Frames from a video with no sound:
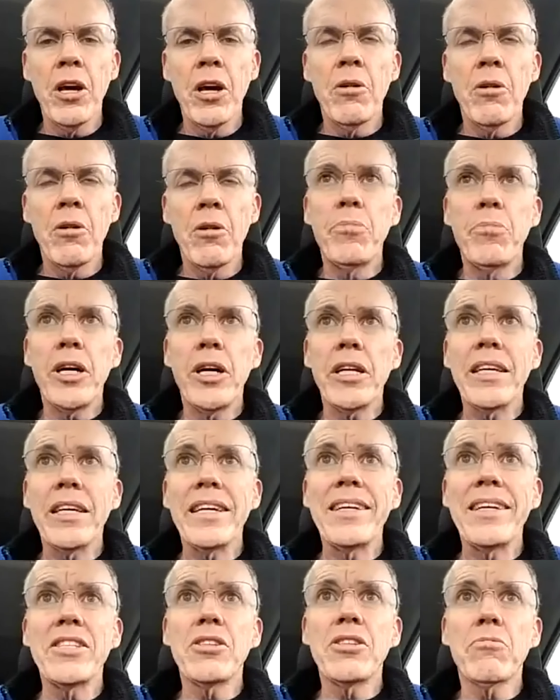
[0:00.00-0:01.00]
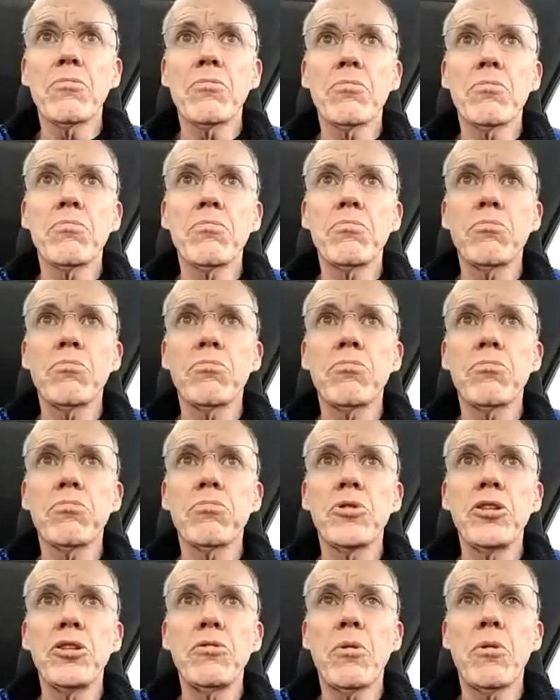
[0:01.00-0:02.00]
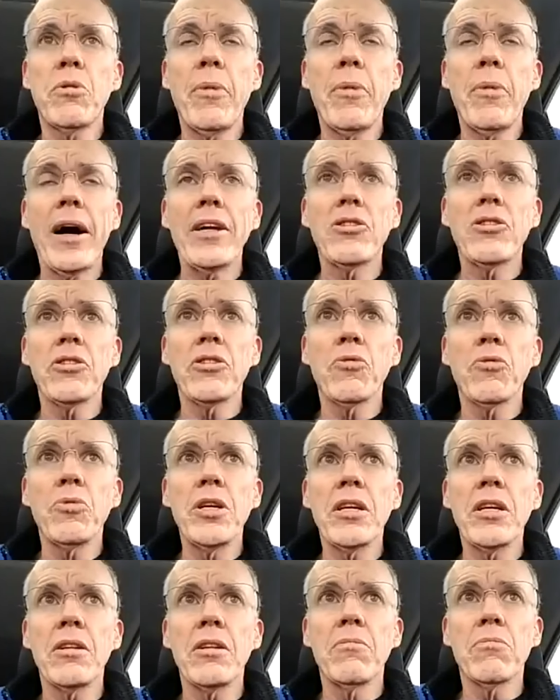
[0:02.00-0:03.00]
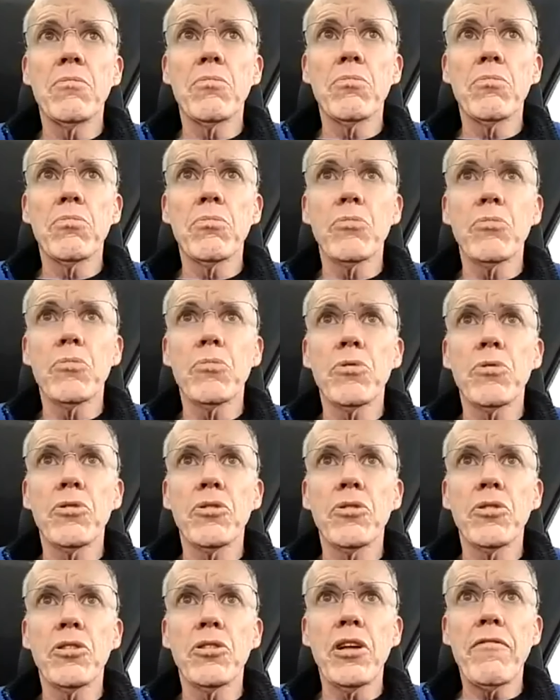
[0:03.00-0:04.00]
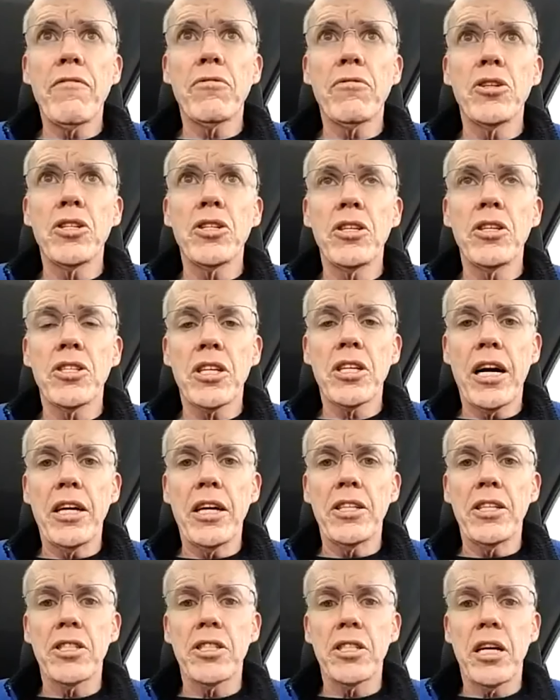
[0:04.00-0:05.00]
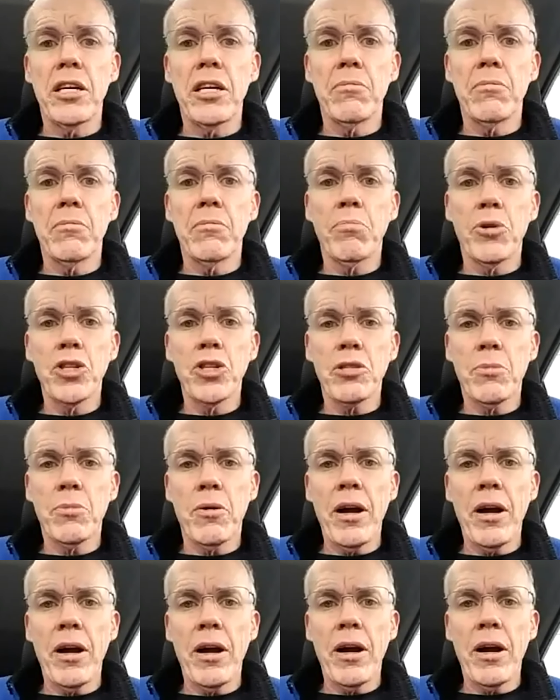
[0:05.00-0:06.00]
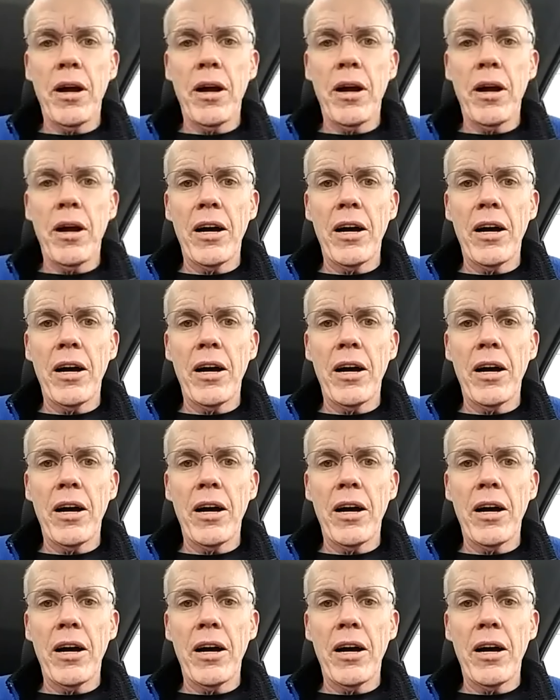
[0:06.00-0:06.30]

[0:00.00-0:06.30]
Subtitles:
But it's a good reminder that we can leverage these guys and push them around some.